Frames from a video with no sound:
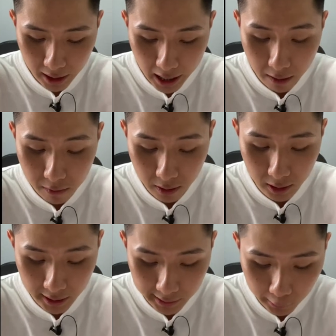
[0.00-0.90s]
area
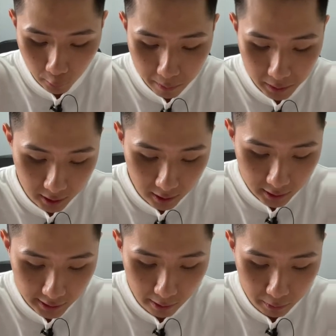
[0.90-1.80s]
is 1 meter.
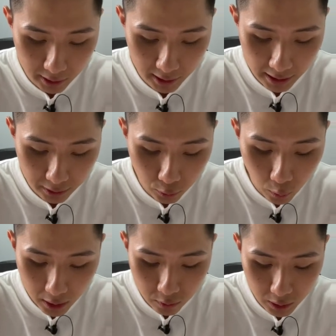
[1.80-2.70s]
So I'm going to get
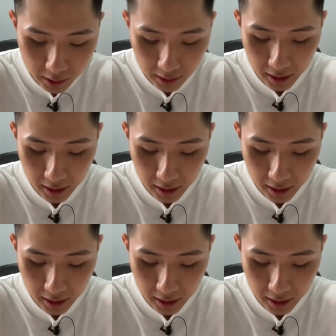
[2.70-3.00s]
200,